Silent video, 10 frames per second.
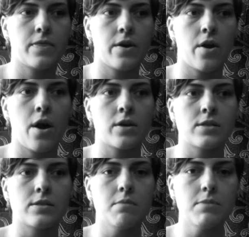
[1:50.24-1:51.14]
there are
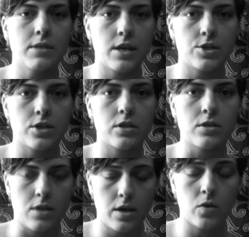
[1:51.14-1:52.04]
some
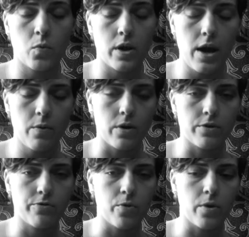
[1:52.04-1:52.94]
stations, like the one I work
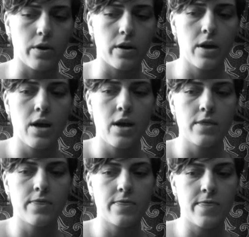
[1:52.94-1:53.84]
for,
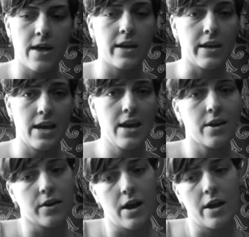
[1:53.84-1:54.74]
that
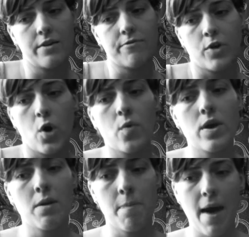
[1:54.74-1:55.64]
again are kind of
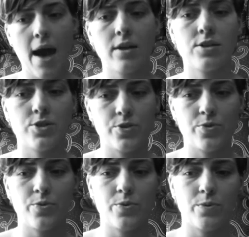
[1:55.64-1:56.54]
going back
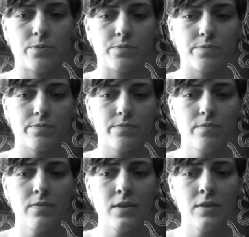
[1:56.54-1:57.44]
to
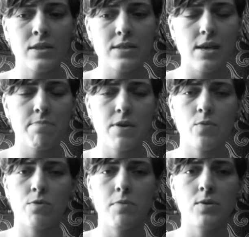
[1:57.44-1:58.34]
the same thing
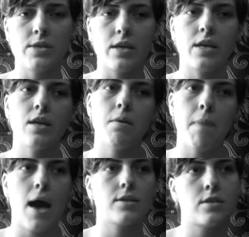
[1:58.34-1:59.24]
with music, getting
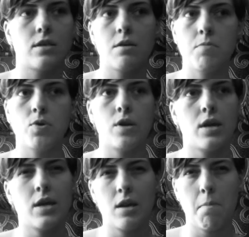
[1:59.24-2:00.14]
back to the community,
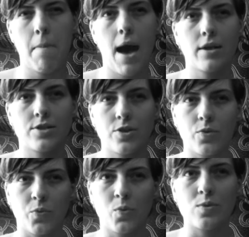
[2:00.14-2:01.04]
getting back to the
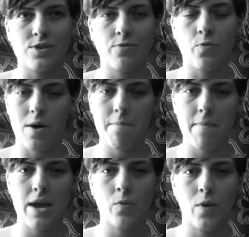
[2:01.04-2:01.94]
roots of what
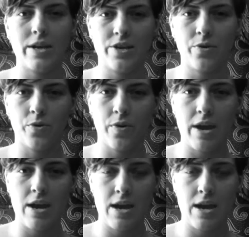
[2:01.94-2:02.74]
made radio great,